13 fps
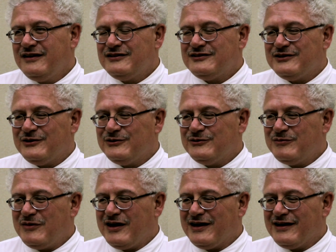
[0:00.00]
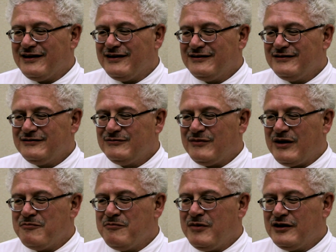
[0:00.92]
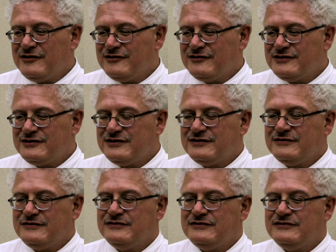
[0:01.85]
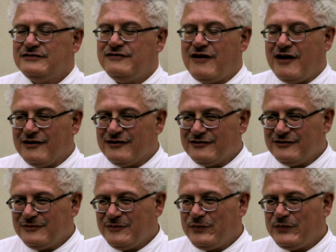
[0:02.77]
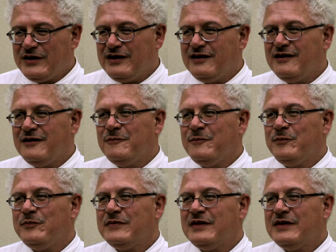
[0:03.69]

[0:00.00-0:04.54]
so my, my mother's father, um,